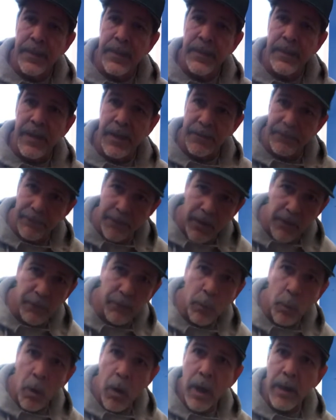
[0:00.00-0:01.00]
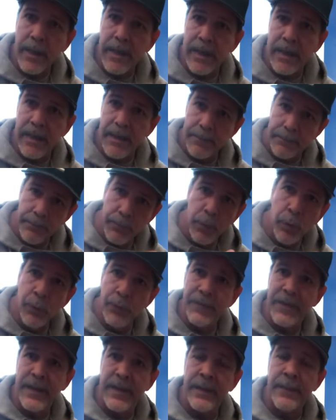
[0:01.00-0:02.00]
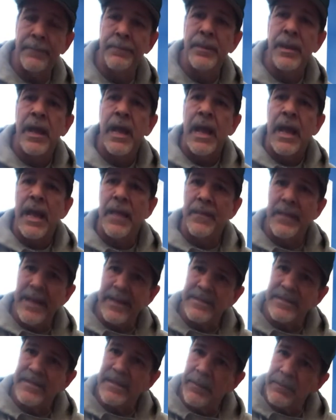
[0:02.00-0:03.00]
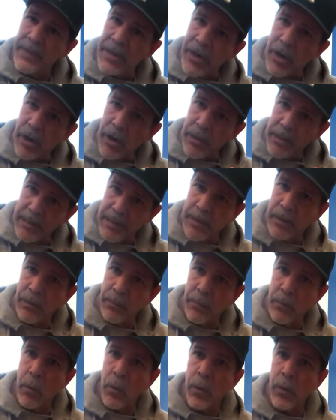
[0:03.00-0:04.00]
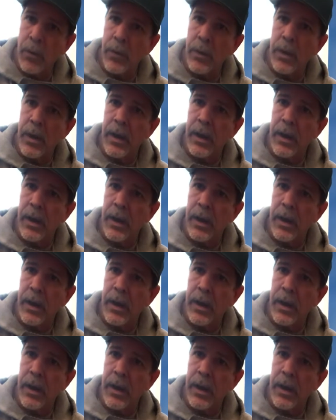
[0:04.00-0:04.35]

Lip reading: that involve walking and moving, and then some that are a little more